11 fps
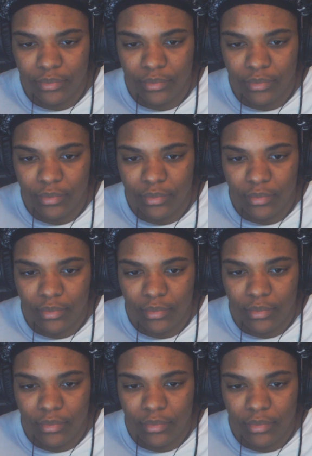
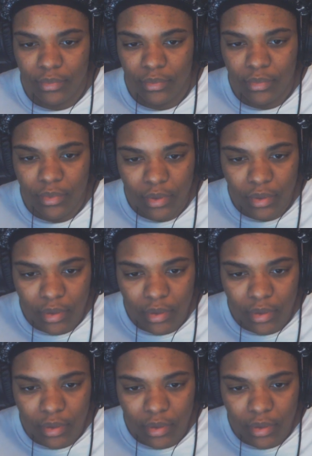Nothing is said.